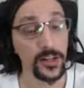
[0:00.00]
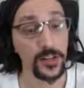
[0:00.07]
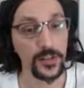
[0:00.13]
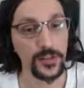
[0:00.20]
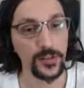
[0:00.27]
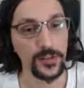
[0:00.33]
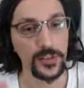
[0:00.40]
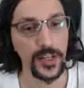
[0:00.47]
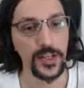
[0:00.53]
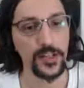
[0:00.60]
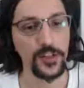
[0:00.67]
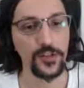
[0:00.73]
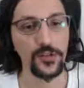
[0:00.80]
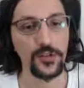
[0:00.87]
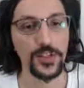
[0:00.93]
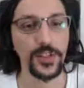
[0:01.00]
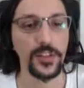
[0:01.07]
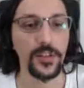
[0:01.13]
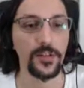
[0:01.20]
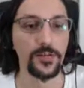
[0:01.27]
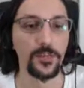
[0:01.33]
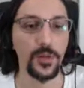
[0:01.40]
transaction tree
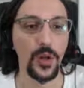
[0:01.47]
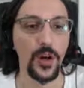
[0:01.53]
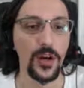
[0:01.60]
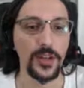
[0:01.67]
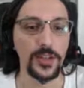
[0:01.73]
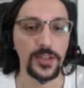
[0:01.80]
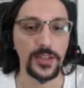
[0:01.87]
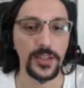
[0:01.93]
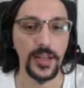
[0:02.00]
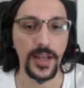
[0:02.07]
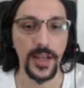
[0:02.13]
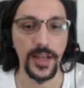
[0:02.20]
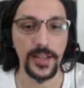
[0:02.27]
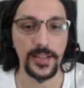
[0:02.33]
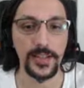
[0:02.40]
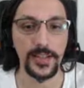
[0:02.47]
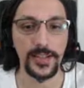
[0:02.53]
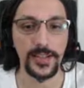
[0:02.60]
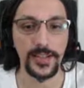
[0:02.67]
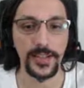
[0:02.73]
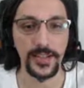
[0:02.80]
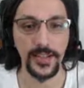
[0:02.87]
of blocks
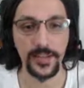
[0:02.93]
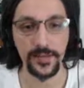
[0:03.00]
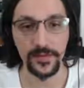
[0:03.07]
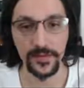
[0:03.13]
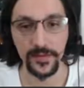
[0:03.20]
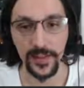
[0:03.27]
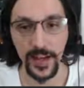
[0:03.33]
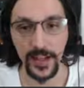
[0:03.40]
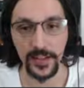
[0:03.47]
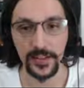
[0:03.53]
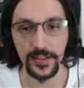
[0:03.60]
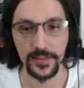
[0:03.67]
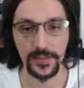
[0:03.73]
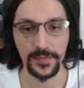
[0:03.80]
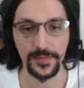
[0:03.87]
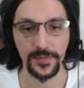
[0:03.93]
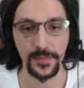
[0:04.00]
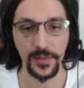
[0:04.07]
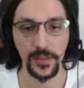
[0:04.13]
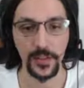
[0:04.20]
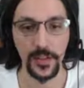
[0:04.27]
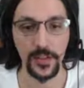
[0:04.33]
as invalid.
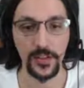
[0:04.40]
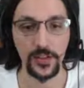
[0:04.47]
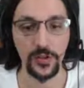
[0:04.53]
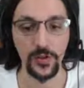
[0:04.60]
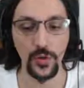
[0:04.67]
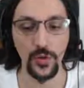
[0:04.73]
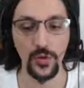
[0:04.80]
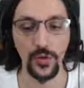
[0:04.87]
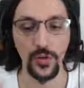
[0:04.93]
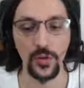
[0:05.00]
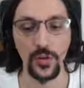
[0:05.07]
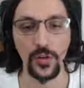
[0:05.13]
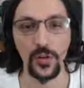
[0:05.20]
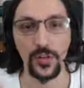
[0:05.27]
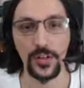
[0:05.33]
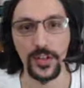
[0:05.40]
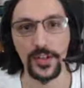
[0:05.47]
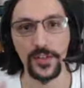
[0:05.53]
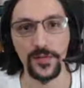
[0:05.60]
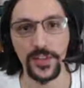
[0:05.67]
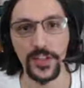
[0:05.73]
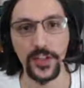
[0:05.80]
Okay, so on
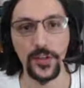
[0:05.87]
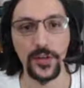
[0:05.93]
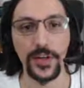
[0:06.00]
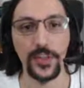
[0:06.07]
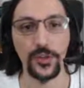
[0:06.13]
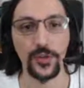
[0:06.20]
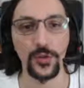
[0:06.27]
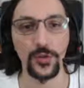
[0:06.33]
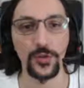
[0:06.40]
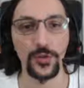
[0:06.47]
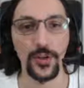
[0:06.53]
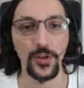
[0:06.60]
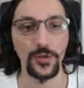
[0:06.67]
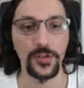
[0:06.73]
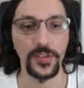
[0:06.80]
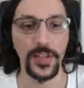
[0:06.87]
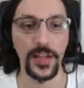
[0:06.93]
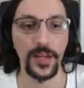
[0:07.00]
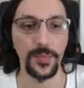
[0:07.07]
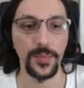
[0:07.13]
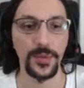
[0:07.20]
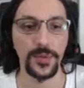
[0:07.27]
last video I showed you how to set
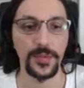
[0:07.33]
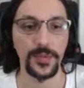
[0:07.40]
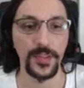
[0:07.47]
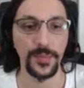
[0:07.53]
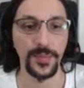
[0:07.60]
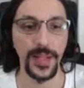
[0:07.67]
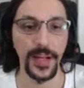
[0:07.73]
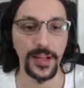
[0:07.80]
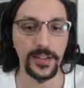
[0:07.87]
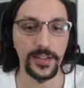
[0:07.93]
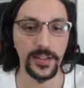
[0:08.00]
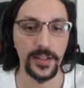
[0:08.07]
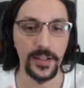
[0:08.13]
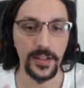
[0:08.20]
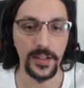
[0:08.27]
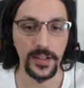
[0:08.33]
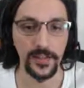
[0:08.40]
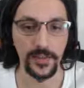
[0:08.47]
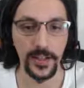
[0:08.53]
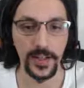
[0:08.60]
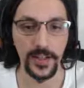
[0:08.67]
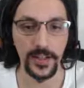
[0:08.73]
up simnet.
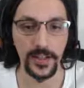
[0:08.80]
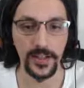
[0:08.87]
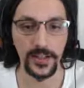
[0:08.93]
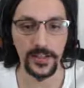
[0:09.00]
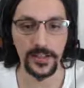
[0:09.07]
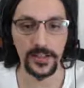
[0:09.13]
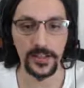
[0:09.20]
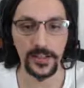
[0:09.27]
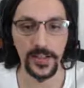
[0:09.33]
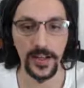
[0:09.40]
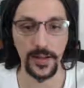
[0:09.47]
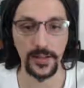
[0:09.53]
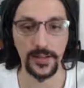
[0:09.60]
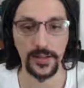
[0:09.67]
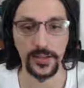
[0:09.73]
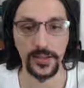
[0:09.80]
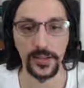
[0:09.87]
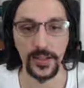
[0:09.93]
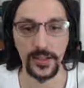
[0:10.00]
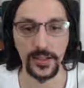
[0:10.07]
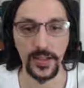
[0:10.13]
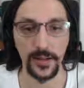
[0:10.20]
I've got a simnet
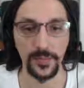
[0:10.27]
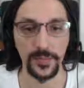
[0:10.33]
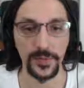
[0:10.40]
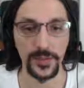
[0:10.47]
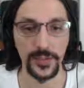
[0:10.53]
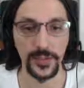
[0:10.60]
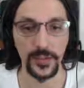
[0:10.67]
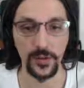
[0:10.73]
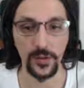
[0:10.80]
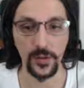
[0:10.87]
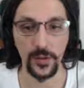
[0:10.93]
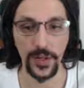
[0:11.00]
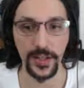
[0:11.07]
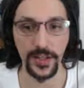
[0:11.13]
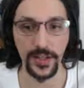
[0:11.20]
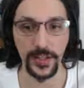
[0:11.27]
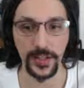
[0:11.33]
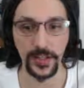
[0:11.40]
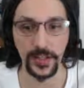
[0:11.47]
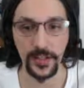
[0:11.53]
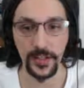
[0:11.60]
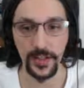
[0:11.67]
set up here already
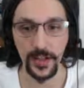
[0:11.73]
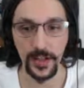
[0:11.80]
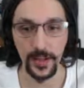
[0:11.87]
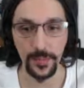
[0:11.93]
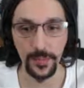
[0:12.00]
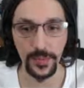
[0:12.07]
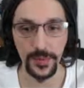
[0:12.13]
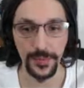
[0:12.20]
up.